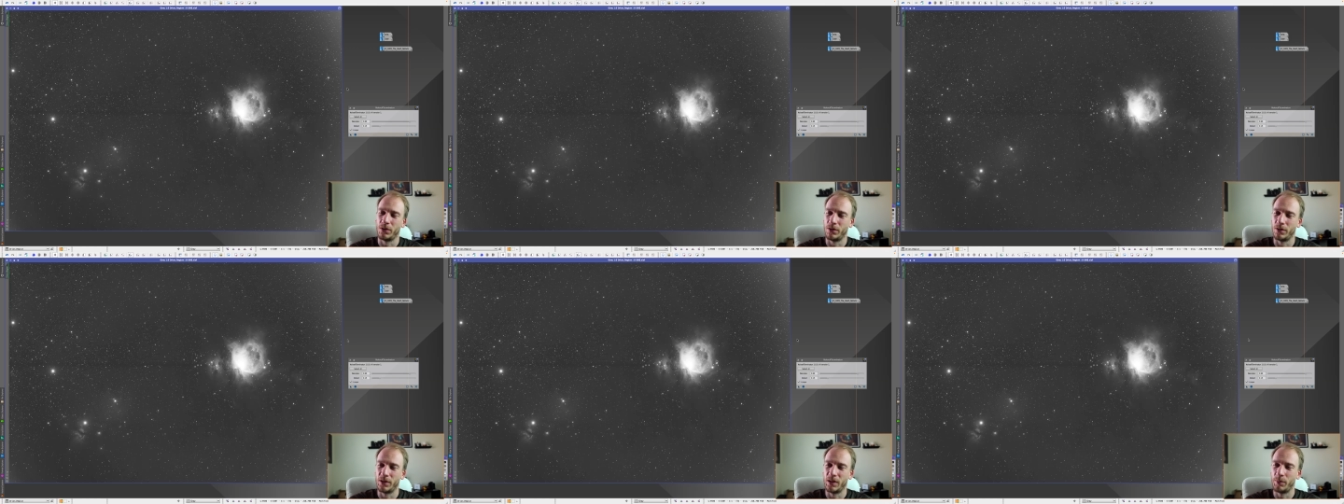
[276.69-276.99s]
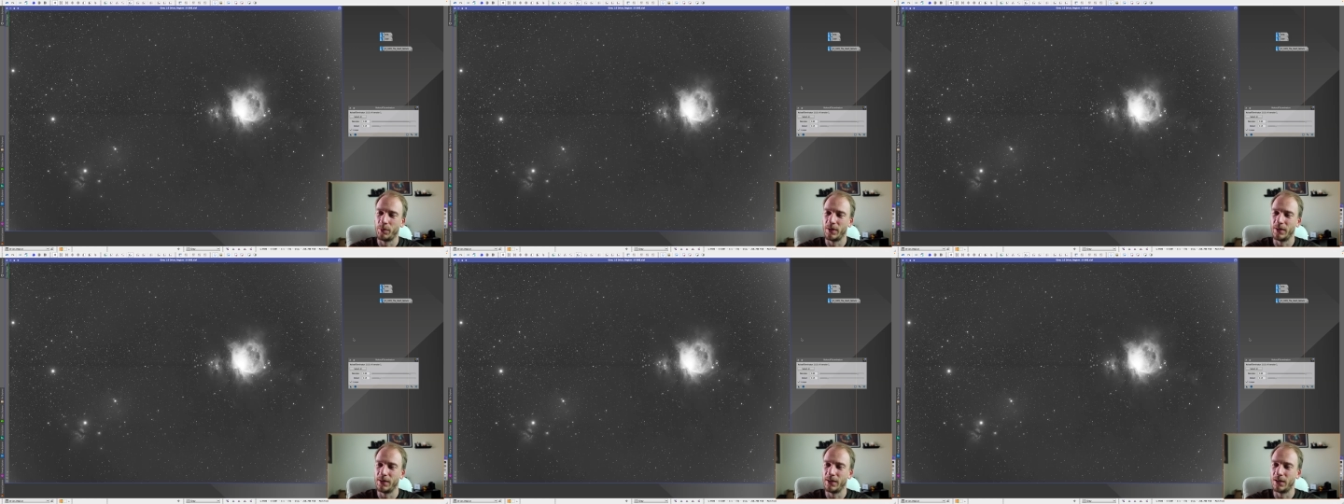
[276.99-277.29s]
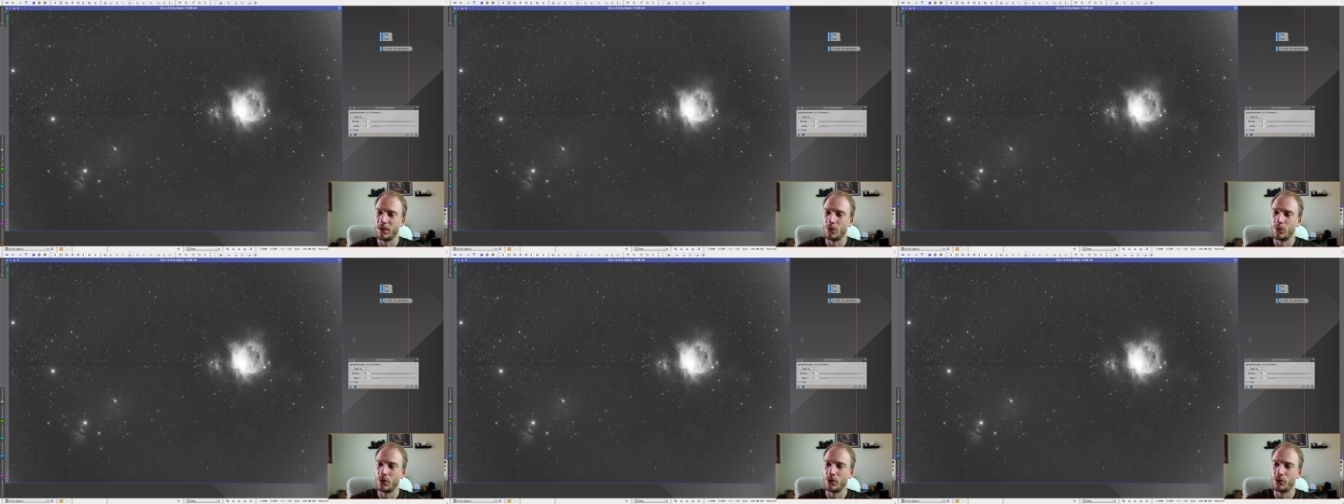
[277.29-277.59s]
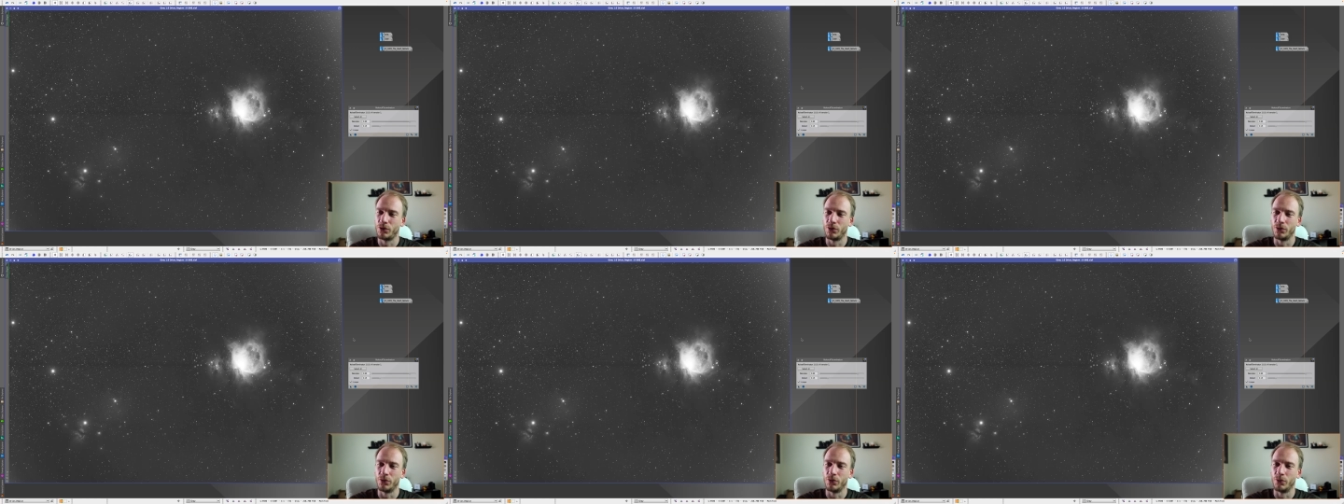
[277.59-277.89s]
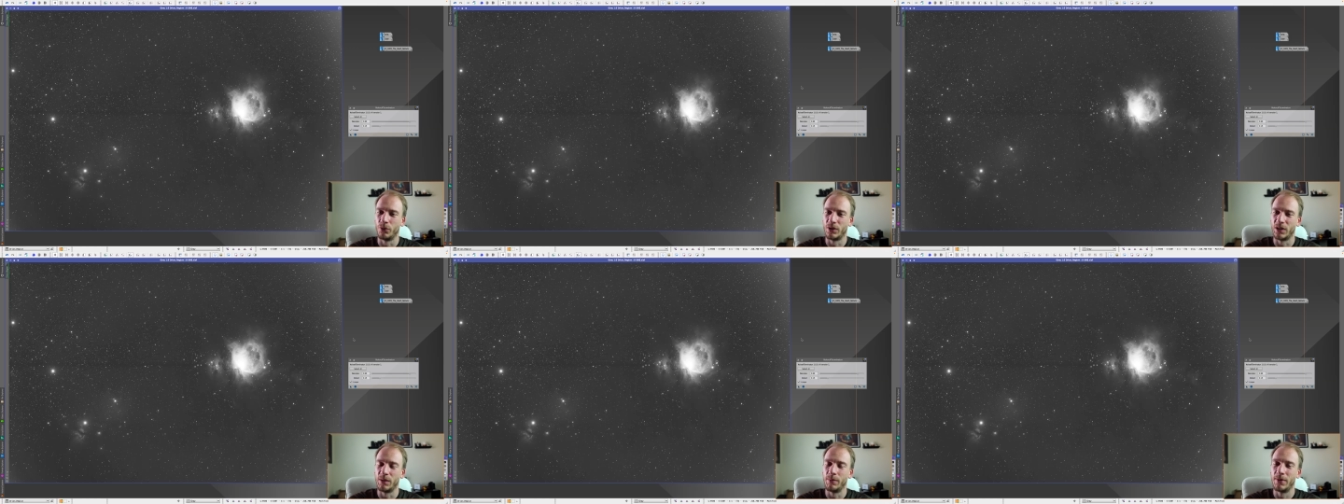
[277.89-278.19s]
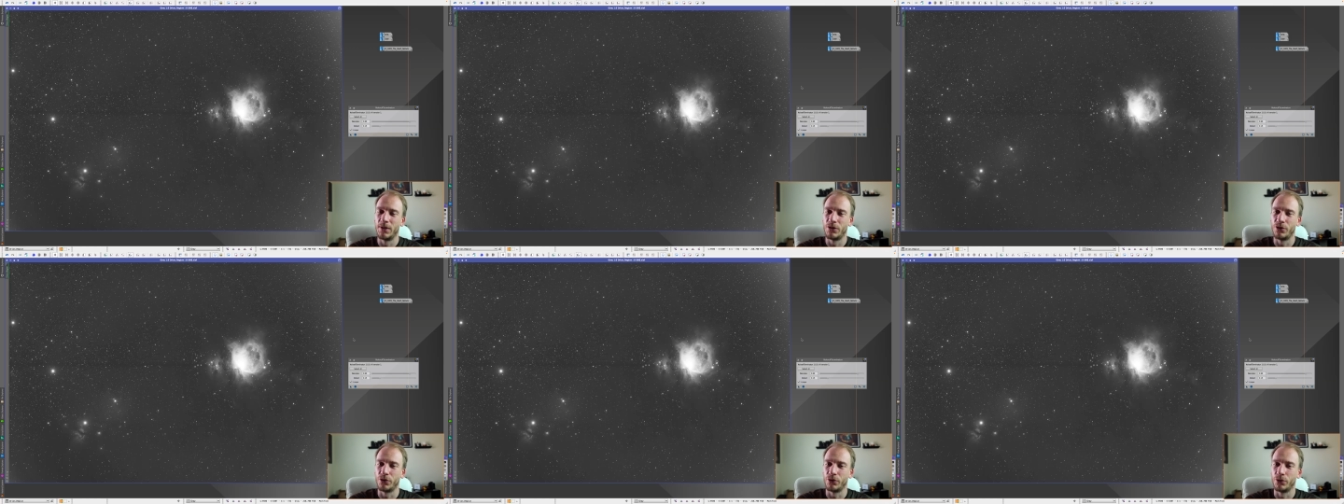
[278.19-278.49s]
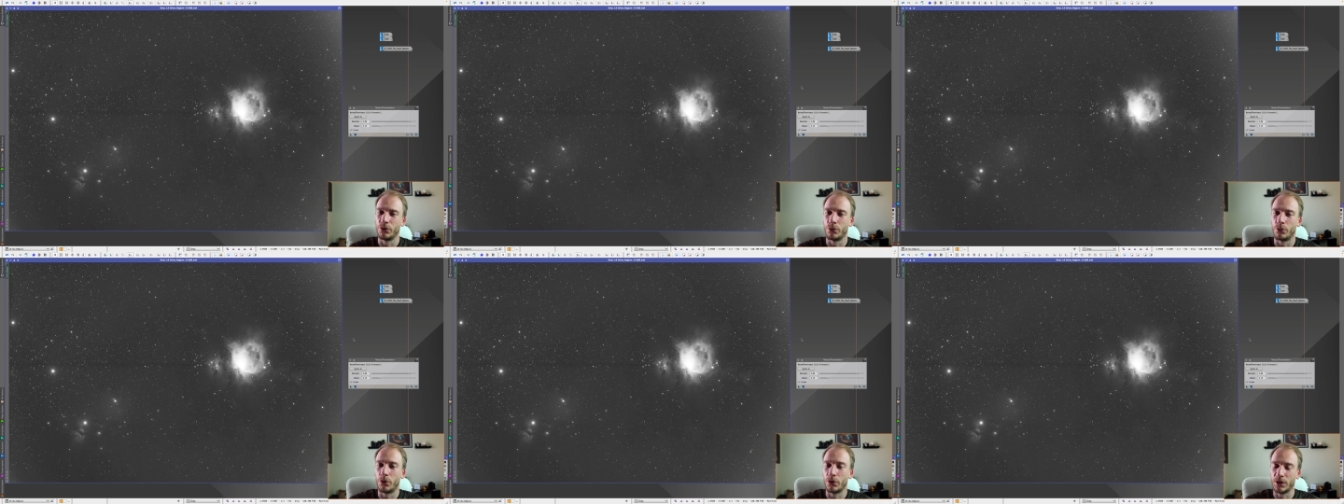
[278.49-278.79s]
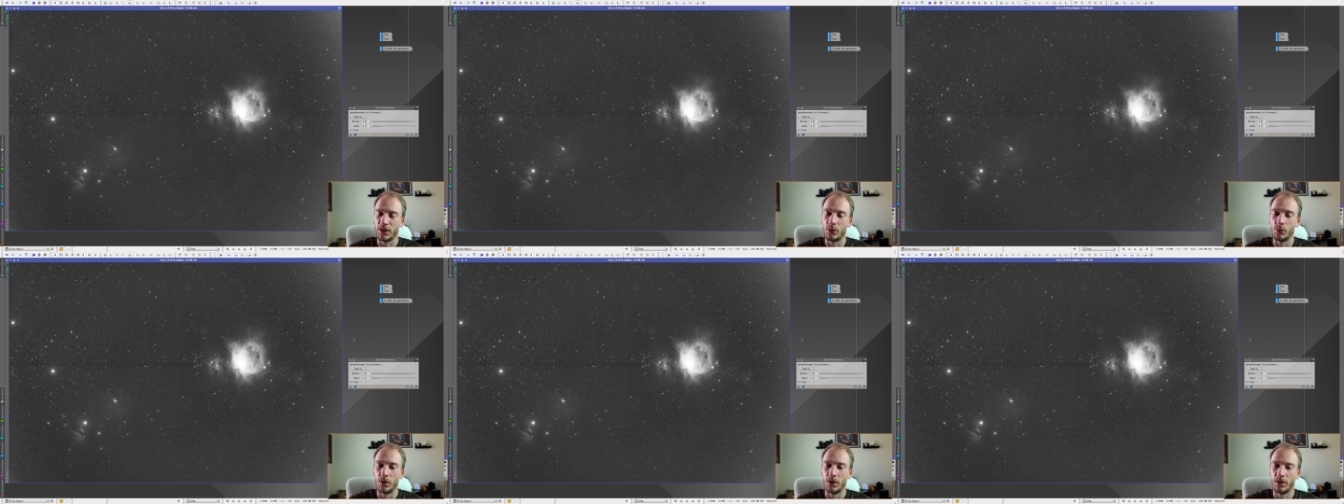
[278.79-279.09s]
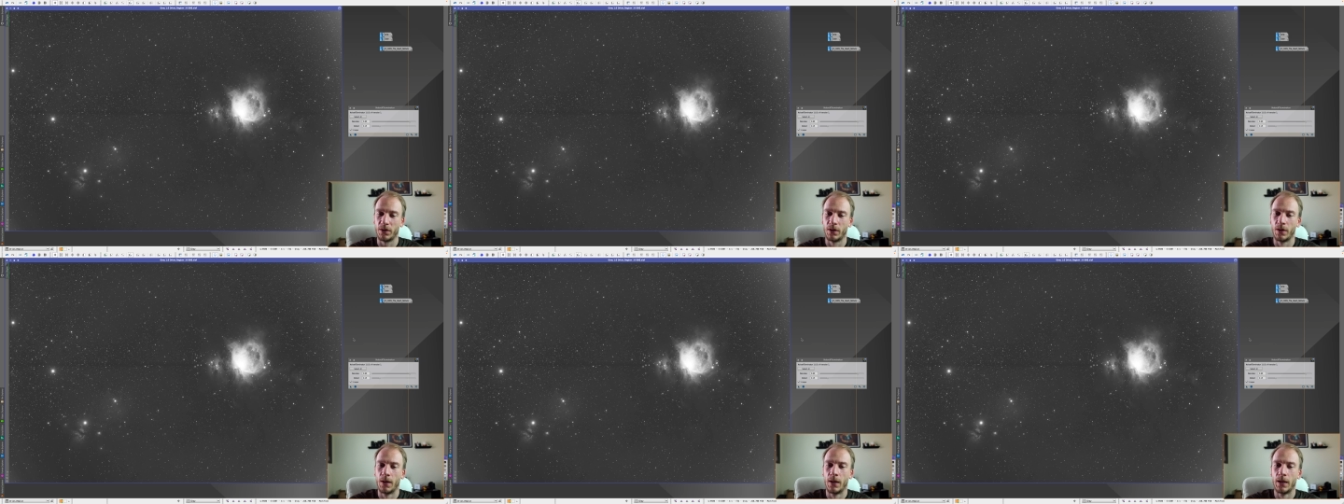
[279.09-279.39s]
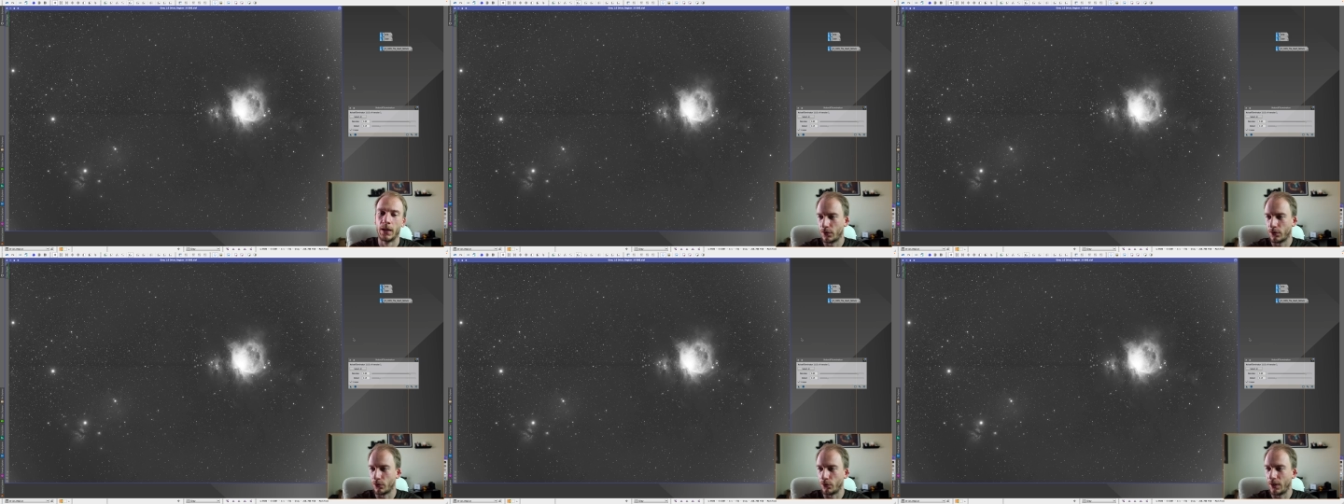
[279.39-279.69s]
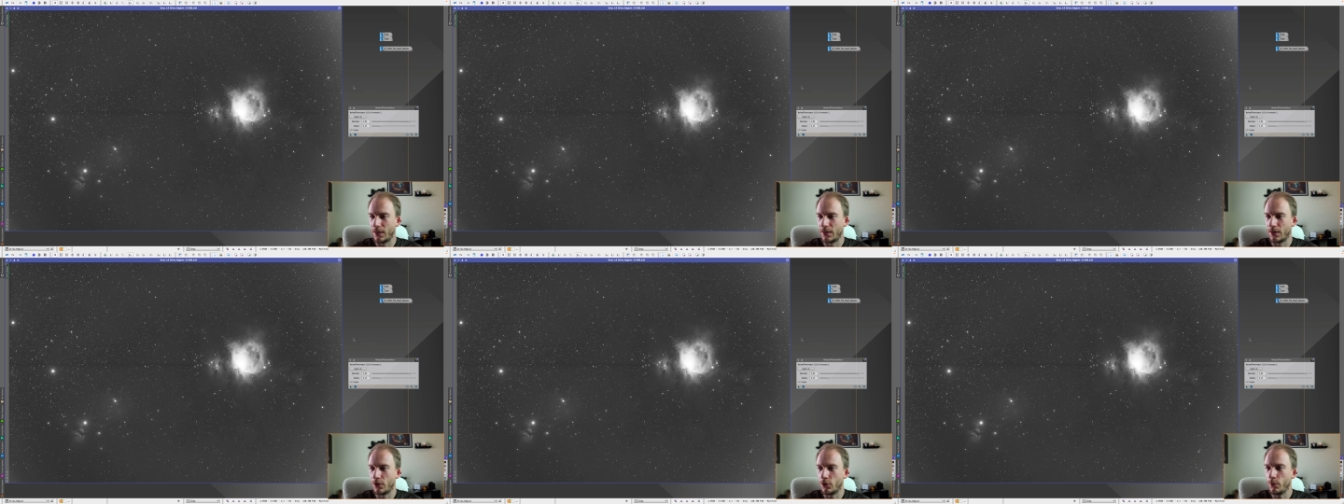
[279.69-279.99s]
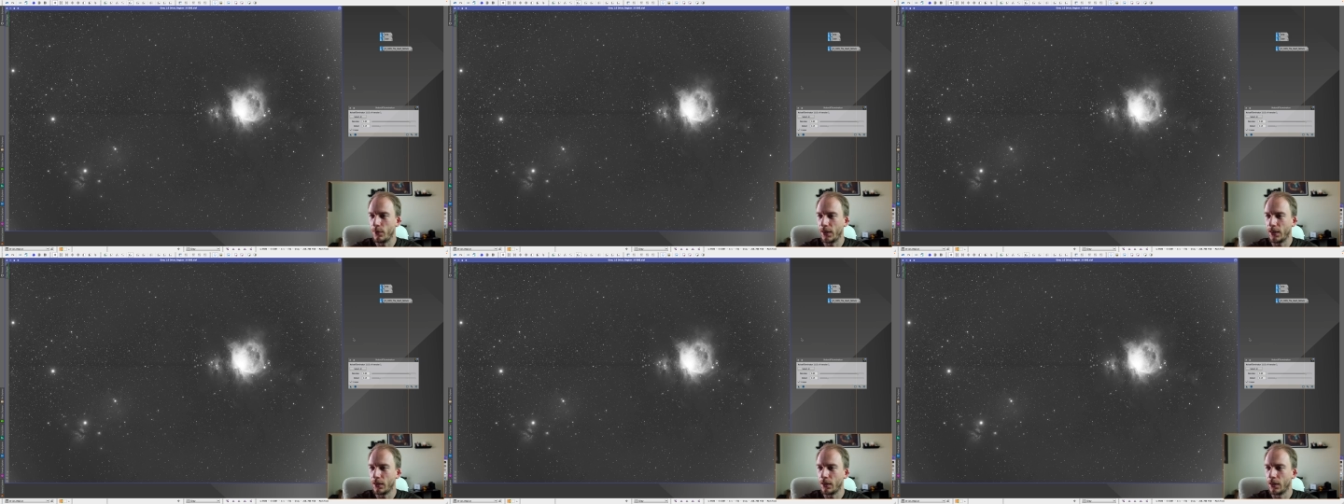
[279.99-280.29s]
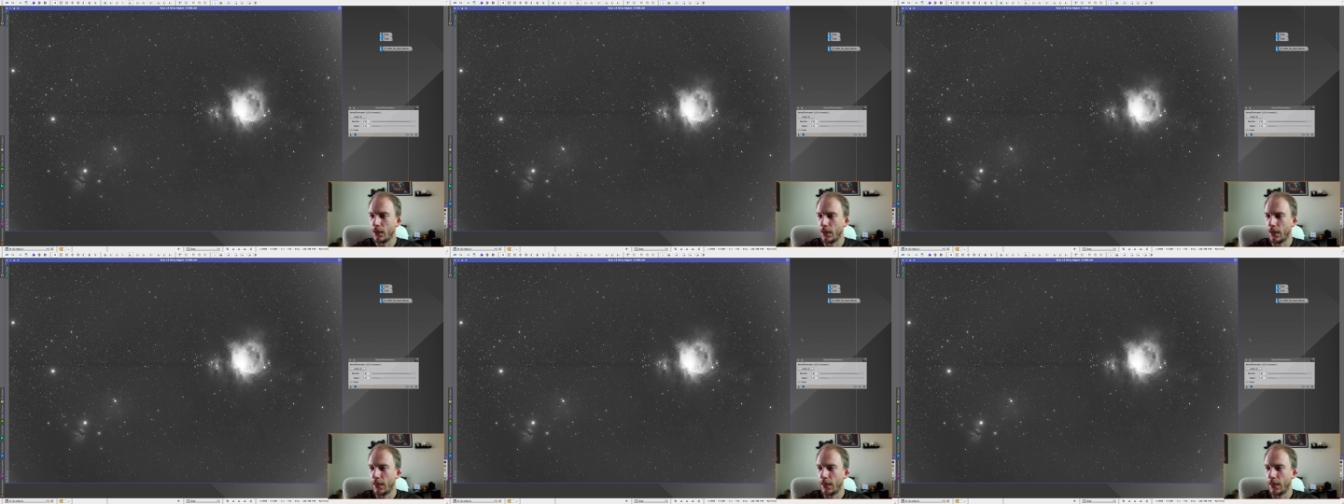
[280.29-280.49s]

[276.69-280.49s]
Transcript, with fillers: uh, depending on what you what image you're working with. So let's zoom in.